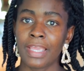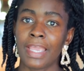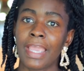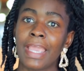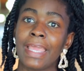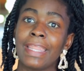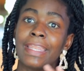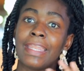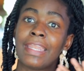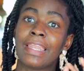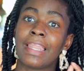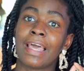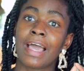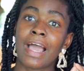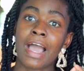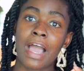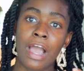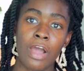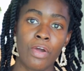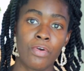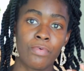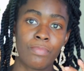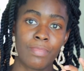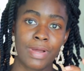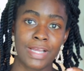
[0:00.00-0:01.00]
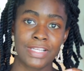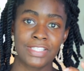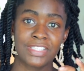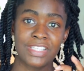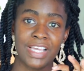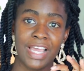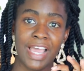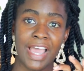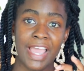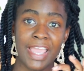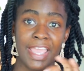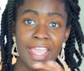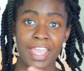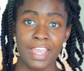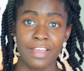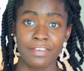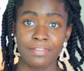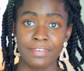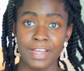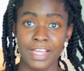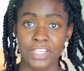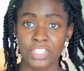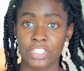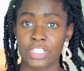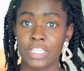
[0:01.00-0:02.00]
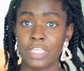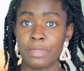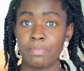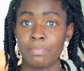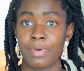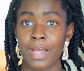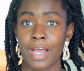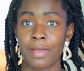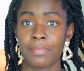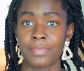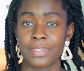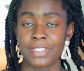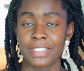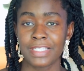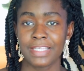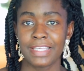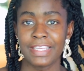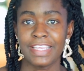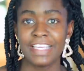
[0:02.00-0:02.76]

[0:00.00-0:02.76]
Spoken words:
and how much I have actually pumped